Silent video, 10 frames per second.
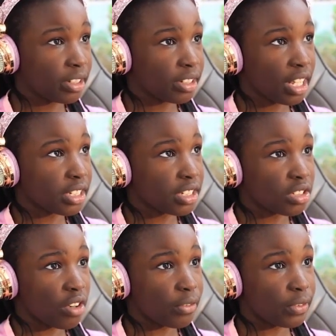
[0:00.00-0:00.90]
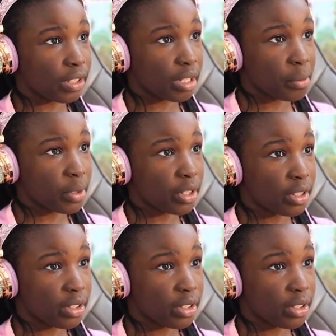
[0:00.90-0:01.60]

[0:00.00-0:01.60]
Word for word: That's not fair anymore.